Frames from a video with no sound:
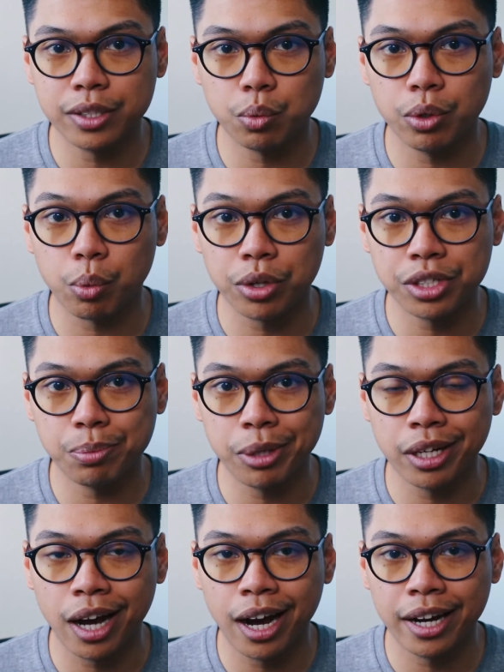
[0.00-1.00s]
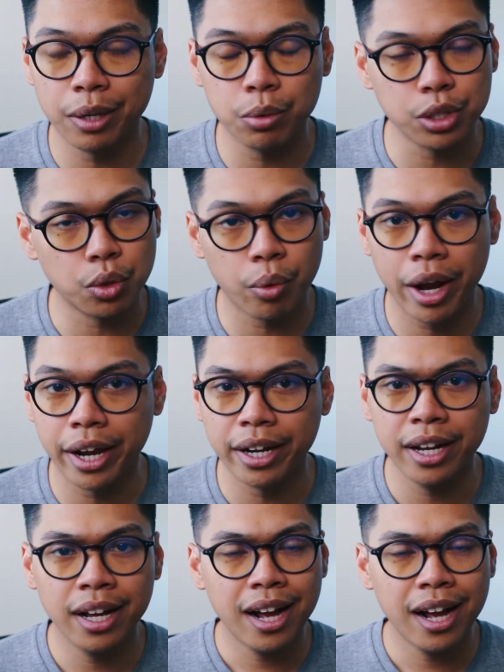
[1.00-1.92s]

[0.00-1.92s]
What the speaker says: with worshiping God, it was great.